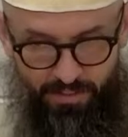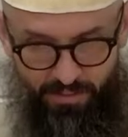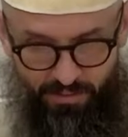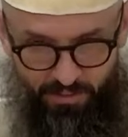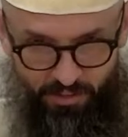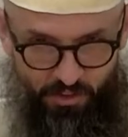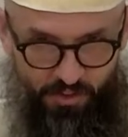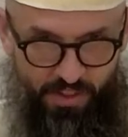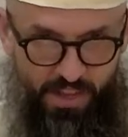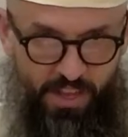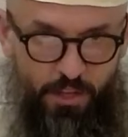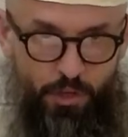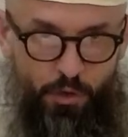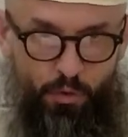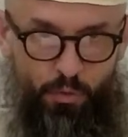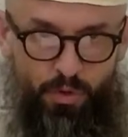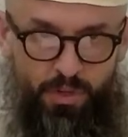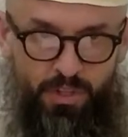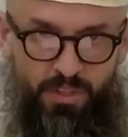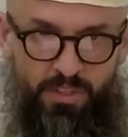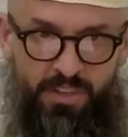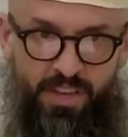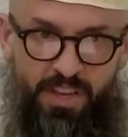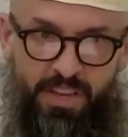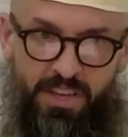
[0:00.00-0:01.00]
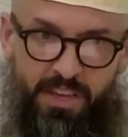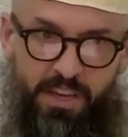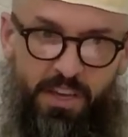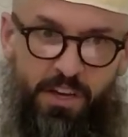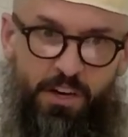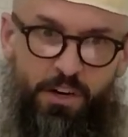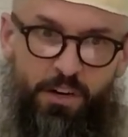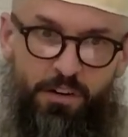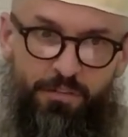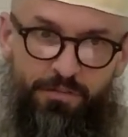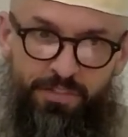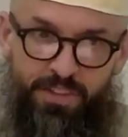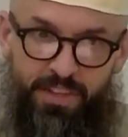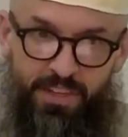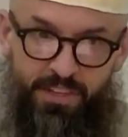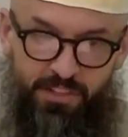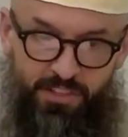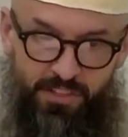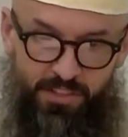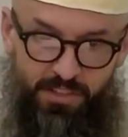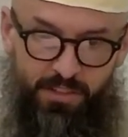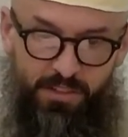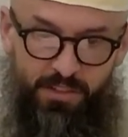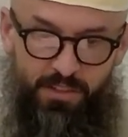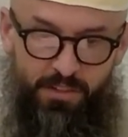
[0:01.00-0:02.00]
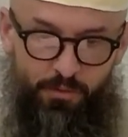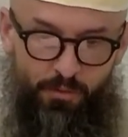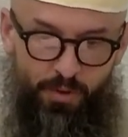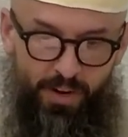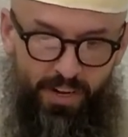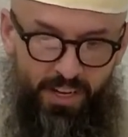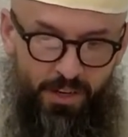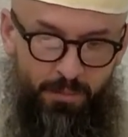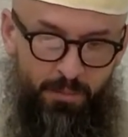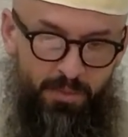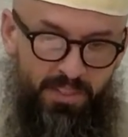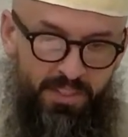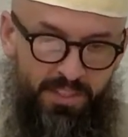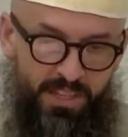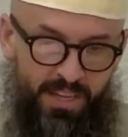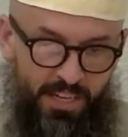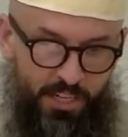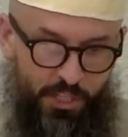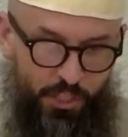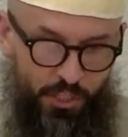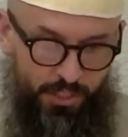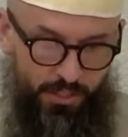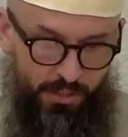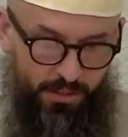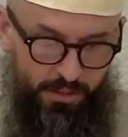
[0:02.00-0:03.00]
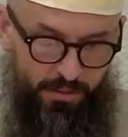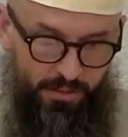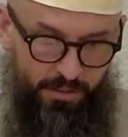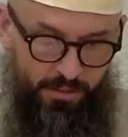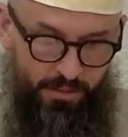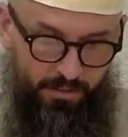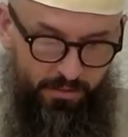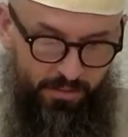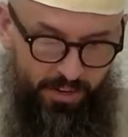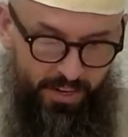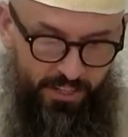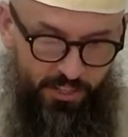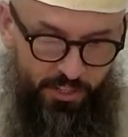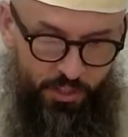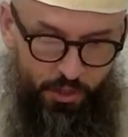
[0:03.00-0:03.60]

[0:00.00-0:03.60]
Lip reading: so that you could take care of this recommendation, right?